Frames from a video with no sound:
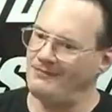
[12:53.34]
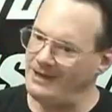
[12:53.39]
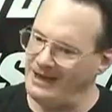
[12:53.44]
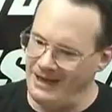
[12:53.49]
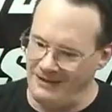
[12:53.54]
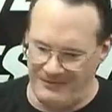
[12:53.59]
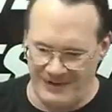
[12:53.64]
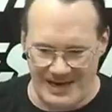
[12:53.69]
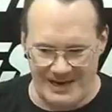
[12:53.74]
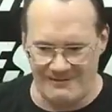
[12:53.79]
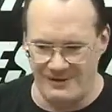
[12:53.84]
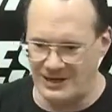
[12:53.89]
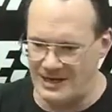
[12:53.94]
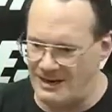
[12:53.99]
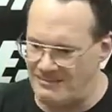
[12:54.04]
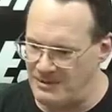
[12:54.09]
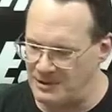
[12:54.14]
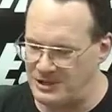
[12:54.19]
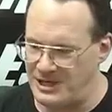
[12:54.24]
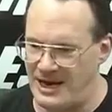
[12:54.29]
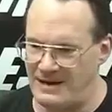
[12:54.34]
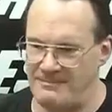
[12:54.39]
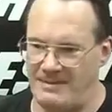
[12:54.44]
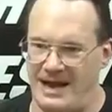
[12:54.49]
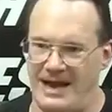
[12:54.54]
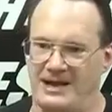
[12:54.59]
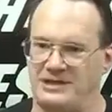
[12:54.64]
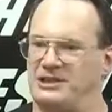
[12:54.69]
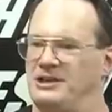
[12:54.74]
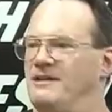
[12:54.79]
if you have a lumberjack
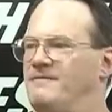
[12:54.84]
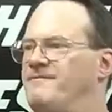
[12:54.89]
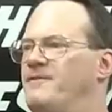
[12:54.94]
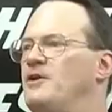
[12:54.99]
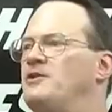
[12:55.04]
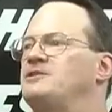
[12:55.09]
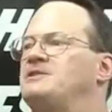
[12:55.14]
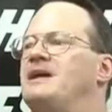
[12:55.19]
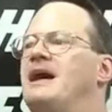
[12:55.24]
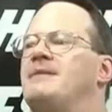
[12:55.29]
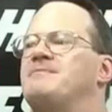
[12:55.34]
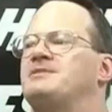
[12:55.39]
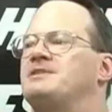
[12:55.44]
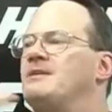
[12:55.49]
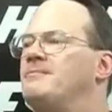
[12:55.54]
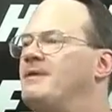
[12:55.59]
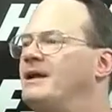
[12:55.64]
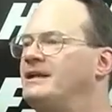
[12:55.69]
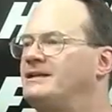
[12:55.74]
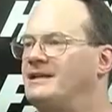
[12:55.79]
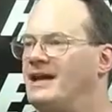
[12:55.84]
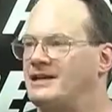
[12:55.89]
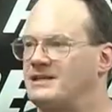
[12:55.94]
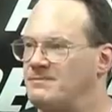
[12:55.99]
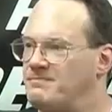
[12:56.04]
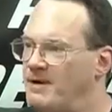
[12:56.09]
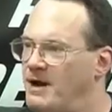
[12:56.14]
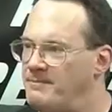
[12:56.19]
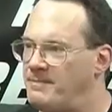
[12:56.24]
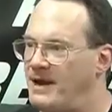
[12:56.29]
match and the first time somebody takes a
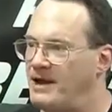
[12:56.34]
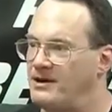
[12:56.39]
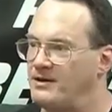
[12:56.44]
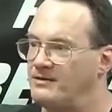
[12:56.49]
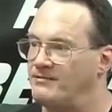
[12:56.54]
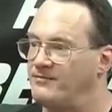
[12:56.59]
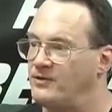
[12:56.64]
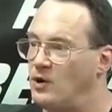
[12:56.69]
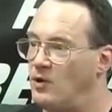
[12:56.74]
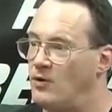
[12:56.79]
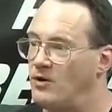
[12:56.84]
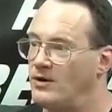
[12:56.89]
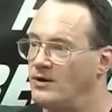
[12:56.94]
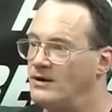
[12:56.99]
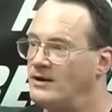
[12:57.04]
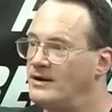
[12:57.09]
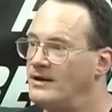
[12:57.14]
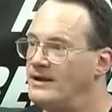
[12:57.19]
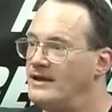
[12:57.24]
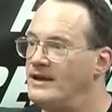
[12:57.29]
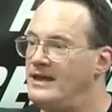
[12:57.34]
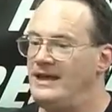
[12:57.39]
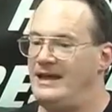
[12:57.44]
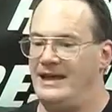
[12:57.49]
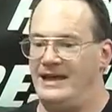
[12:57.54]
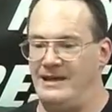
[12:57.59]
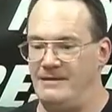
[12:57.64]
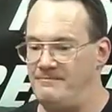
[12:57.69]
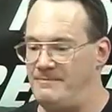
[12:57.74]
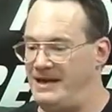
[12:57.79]
bump out on the floor,
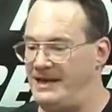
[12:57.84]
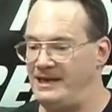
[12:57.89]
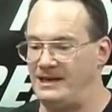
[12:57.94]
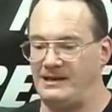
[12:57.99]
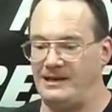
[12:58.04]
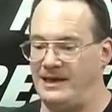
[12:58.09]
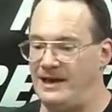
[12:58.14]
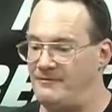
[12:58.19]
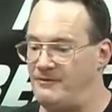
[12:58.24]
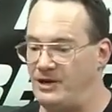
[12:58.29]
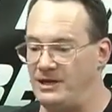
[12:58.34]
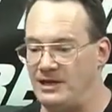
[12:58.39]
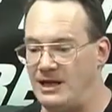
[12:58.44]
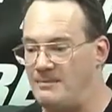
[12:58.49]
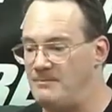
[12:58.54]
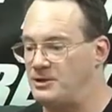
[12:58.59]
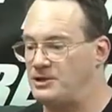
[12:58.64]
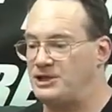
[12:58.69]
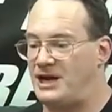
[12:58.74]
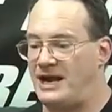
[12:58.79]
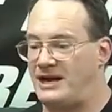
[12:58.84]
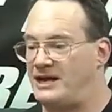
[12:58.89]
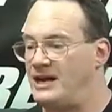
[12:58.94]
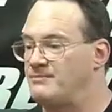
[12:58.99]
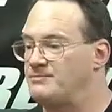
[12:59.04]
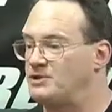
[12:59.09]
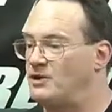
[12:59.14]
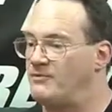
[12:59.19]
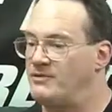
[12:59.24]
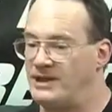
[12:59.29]
immediately every lumberjack
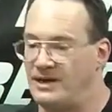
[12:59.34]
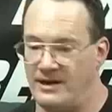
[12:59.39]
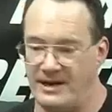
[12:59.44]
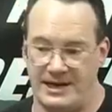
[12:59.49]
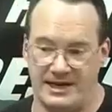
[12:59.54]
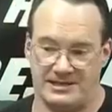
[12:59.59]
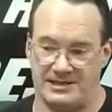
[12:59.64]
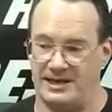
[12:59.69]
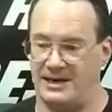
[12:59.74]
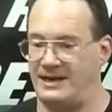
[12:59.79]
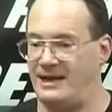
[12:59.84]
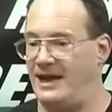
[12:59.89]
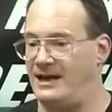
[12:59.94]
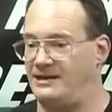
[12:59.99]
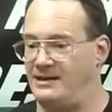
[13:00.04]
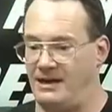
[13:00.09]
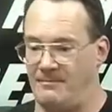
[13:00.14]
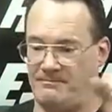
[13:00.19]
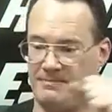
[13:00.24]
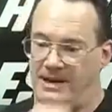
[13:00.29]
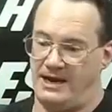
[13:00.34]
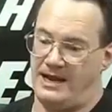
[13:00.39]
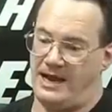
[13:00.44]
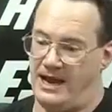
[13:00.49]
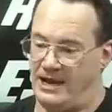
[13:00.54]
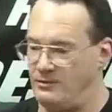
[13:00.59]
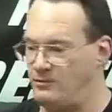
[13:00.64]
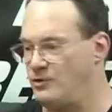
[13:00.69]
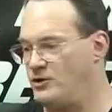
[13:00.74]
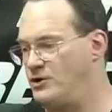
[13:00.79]
comes over there and gets in a goddamn big
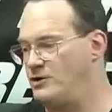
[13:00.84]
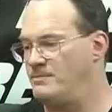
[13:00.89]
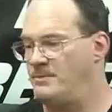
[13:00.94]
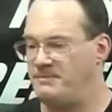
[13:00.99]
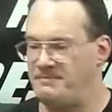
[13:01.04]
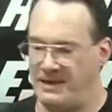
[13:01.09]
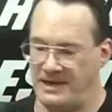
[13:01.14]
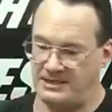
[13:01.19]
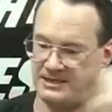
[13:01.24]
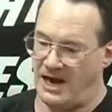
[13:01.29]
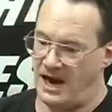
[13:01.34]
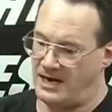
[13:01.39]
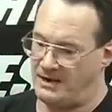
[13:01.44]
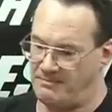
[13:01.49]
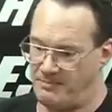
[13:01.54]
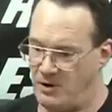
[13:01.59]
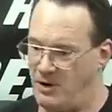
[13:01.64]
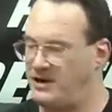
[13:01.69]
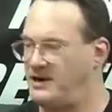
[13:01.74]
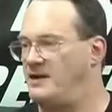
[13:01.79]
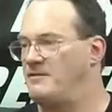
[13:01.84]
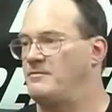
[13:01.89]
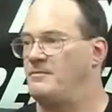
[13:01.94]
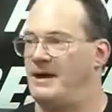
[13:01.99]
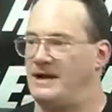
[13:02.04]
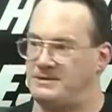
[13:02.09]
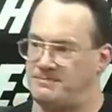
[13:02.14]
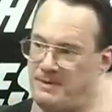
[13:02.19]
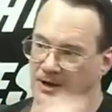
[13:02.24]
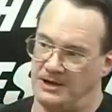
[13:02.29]
Hey Rube, a big Donnybrook,
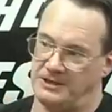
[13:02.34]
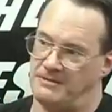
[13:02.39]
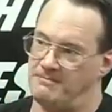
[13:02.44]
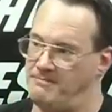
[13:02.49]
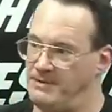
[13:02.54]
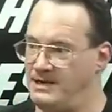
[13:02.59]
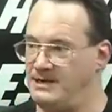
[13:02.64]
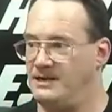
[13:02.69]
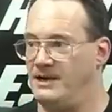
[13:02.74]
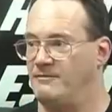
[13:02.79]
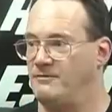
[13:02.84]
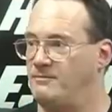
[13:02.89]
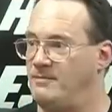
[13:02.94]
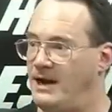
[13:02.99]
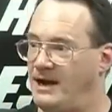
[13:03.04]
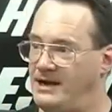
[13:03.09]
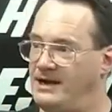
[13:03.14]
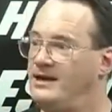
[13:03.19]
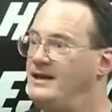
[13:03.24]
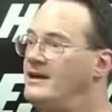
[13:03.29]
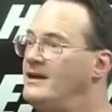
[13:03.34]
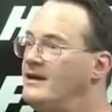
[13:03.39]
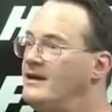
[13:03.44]
everybody's punching, beating everybody.